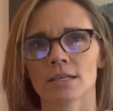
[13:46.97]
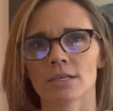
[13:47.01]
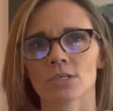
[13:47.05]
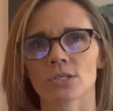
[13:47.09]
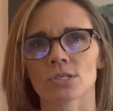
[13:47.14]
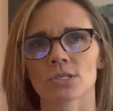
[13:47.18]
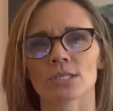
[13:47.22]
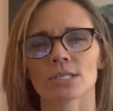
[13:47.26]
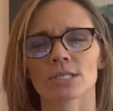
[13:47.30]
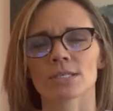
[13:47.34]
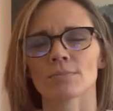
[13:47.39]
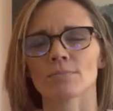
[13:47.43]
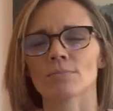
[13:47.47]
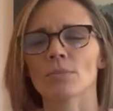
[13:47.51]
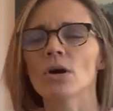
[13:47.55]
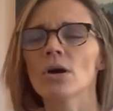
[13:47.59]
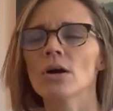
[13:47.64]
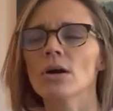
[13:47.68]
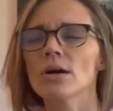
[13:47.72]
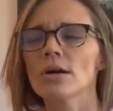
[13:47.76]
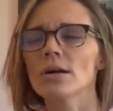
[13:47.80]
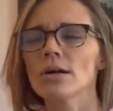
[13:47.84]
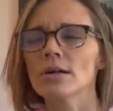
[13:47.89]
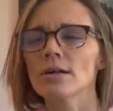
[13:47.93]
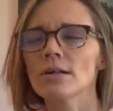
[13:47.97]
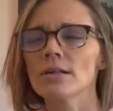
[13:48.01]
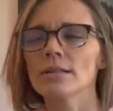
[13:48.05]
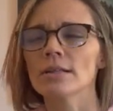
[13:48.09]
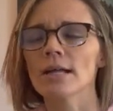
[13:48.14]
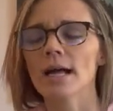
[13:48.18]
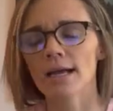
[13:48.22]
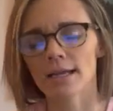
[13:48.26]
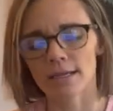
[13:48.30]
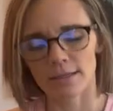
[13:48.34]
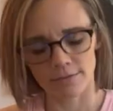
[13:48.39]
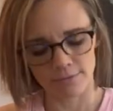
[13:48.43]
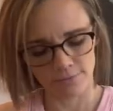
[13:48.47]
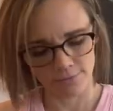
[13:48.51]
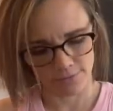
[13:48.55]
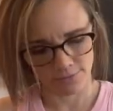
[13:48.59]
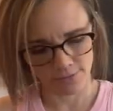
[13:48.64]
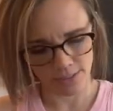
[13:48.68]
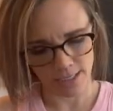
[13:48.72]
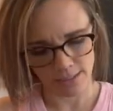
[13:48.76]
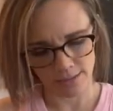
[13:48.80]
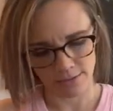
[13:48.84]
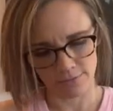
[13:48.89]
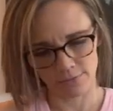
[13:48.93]
small hive
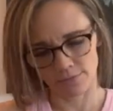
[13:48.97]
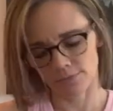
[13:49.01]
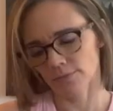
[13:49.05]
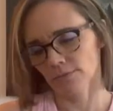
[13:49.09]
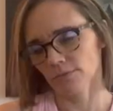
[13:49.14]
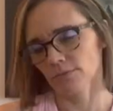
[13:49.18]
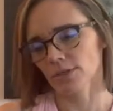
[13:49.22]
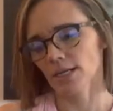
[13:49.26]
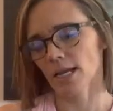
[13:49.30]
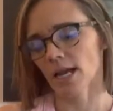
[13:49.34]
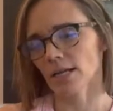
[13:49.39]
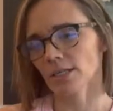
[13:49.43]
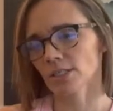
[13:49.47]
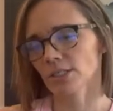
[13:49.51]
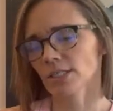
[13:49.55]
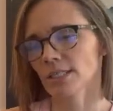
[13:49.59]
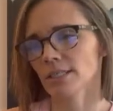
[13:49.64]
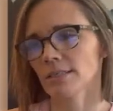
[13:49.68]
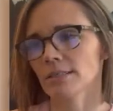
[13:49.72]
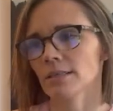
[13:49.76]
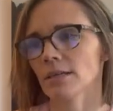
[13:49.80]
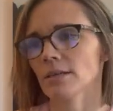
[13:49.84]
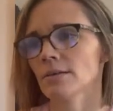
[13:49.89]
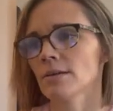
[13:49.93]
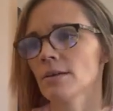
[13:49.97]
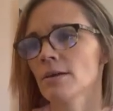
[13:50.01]
kind of reaction